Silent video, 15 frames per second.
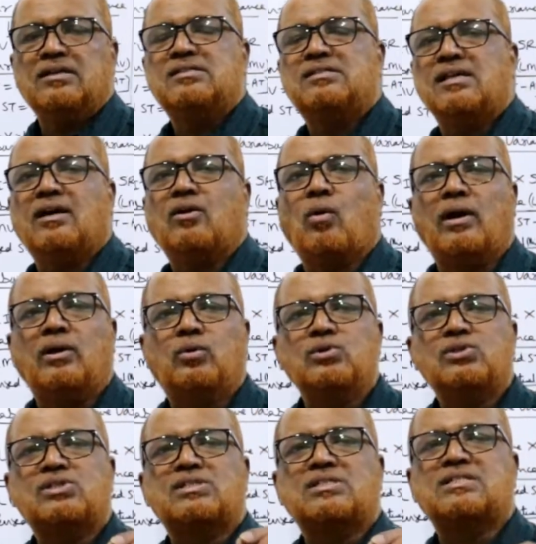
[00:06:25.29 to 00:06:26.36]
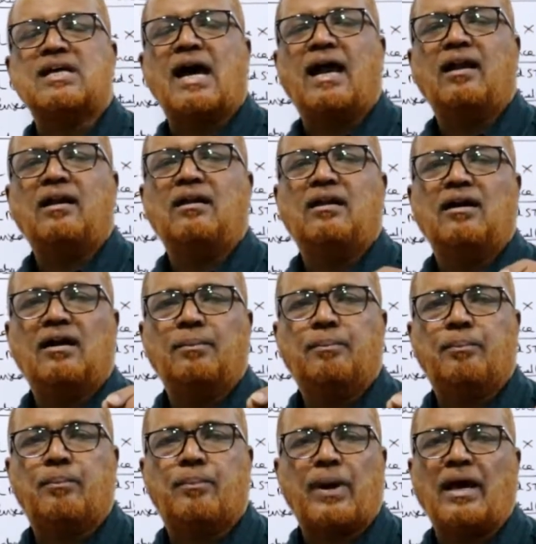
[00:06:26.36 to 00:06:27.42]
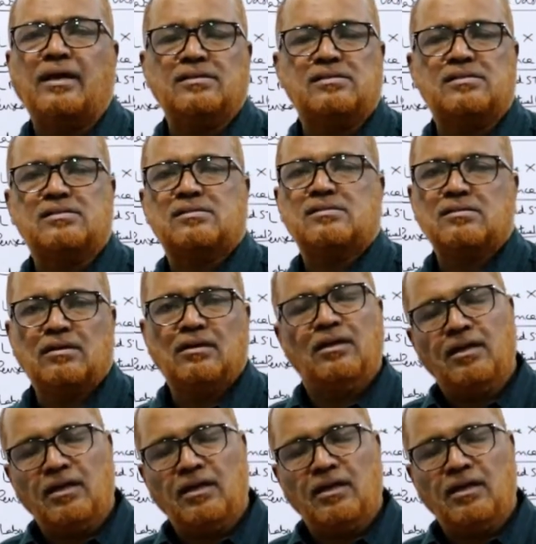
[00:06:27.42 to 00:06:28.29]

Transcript: is equal to standard price